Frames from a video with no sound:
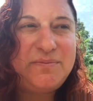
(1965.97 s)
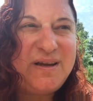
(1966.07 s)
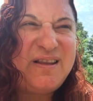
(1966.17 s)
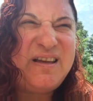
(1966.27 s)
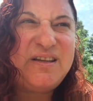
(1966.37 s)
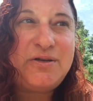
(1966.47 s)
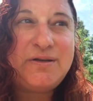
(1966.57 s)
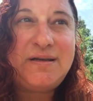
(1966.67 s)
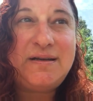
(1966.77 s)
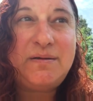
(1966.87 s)
You may think it's
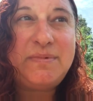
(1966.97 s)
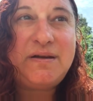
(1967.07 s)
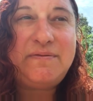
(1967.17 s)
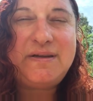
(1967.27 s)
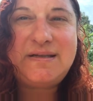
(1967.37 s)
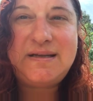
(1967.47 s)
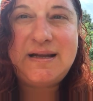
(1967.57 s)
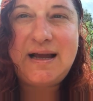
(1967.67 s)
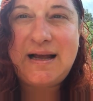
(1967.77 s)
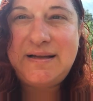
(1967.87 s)
just a little bit of this
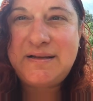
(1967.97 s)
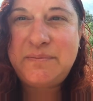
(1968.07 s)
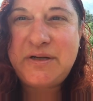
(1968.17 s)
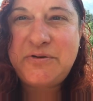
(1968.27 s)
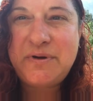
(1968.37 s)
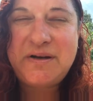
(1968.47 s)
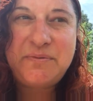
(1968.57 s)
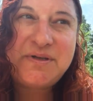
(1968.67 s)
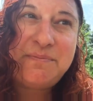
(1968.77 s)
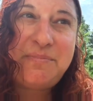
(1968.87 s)
and that that can be treated
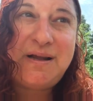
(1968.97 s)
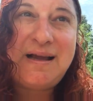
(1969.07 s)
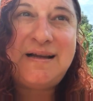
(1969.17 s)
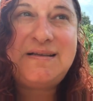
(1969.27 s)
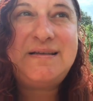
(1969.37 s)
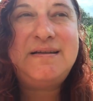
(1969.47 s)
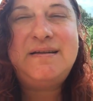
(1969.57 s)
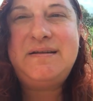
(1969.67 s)
with some plants,